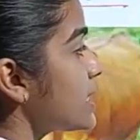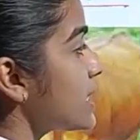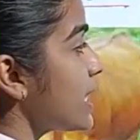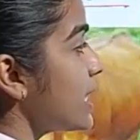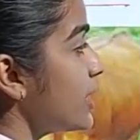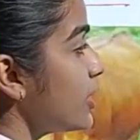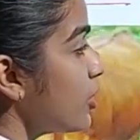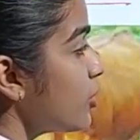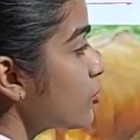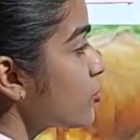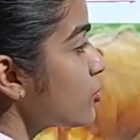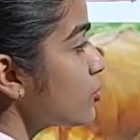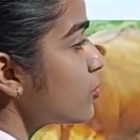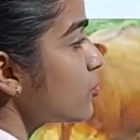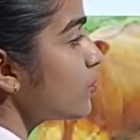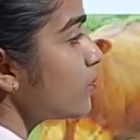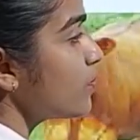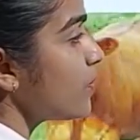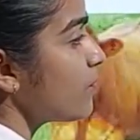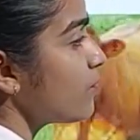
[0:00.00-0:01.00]
energy to
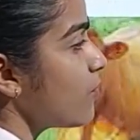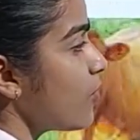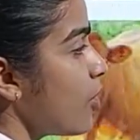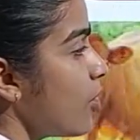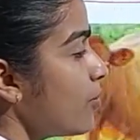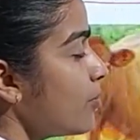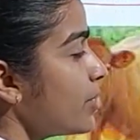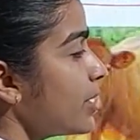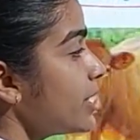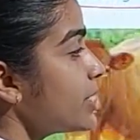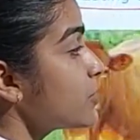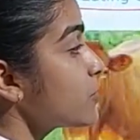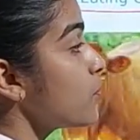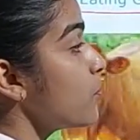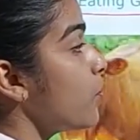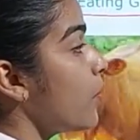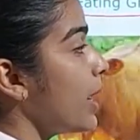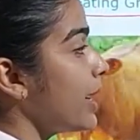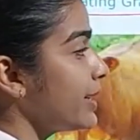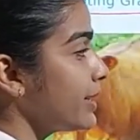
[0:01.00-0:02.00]
perform its
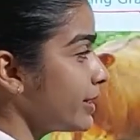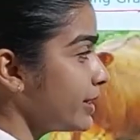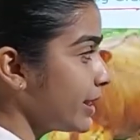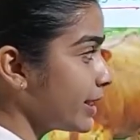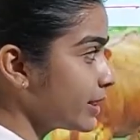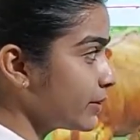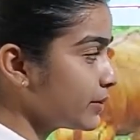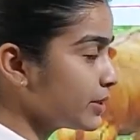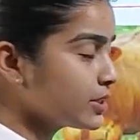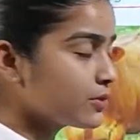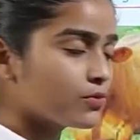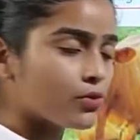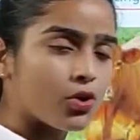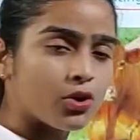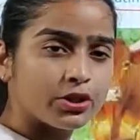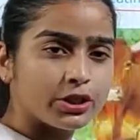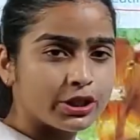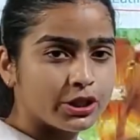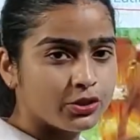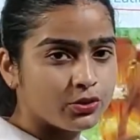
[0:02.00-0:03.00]
vital activities. We
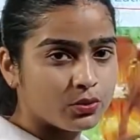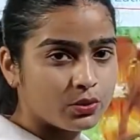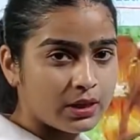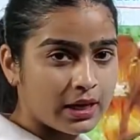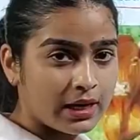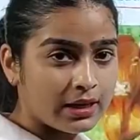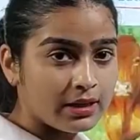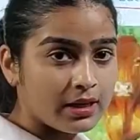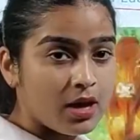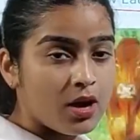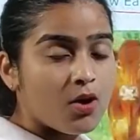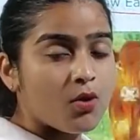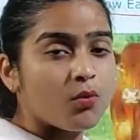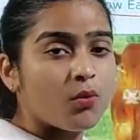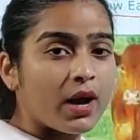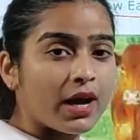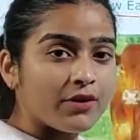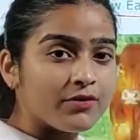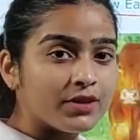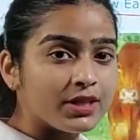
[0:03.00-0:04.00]
already know that. Why
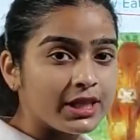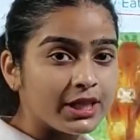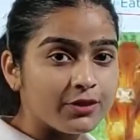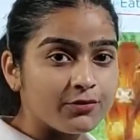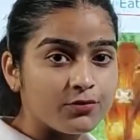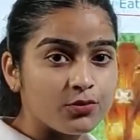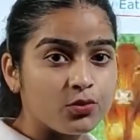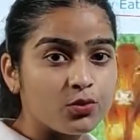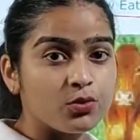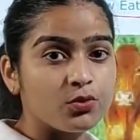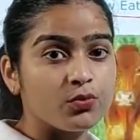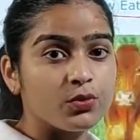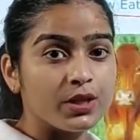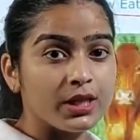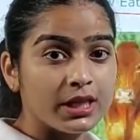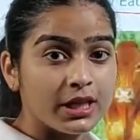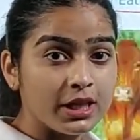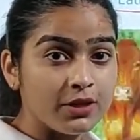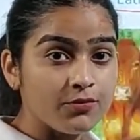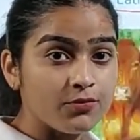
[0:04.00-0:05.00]
we need food? We need
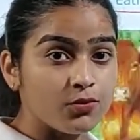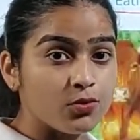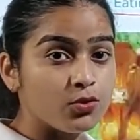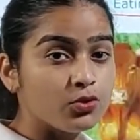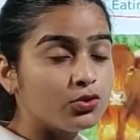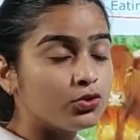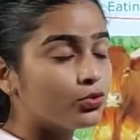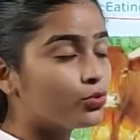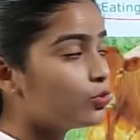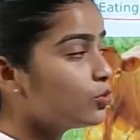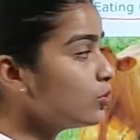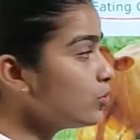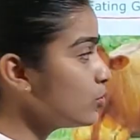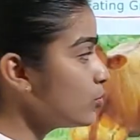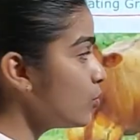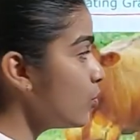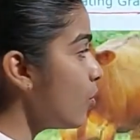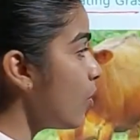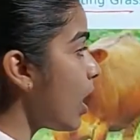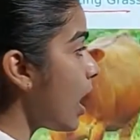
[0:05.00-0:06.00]
food to do
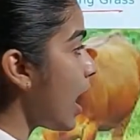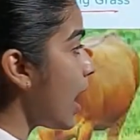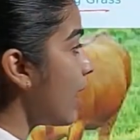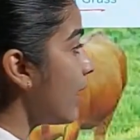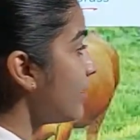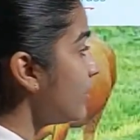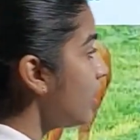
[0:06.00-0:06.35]
our